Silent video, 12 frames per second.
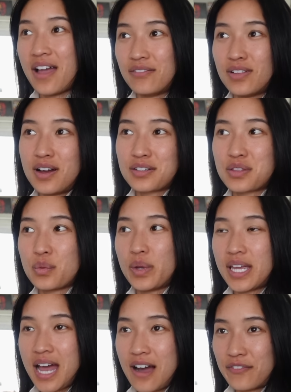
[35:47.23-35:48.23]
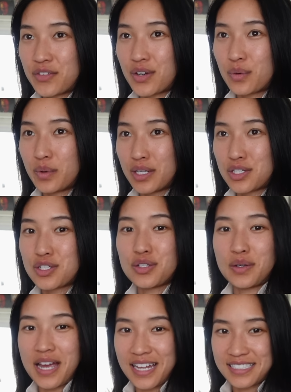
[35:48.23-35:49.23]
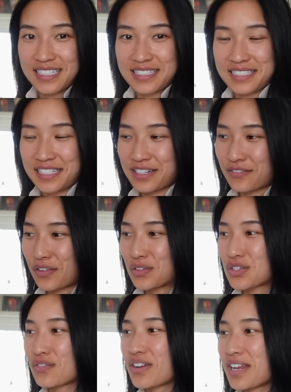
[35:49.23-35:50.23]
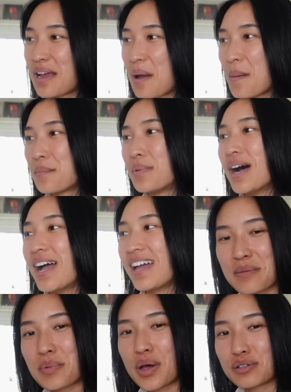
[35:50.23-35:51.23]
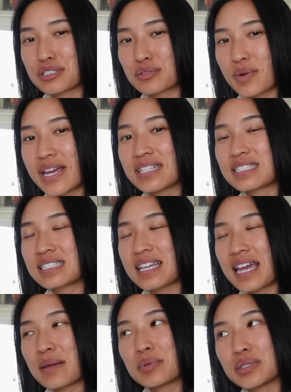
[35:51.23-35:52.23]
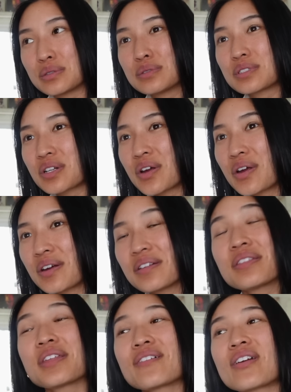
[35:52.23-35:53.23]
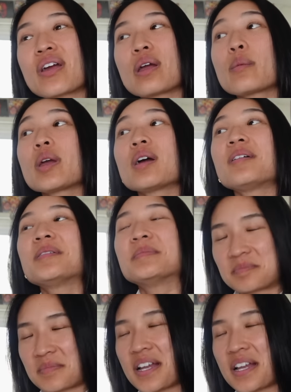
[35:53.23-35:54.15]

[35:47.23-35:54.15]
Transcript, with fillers: I vlogged the week after, which you guys can see in a future video, but post-race day blues are, they're very real.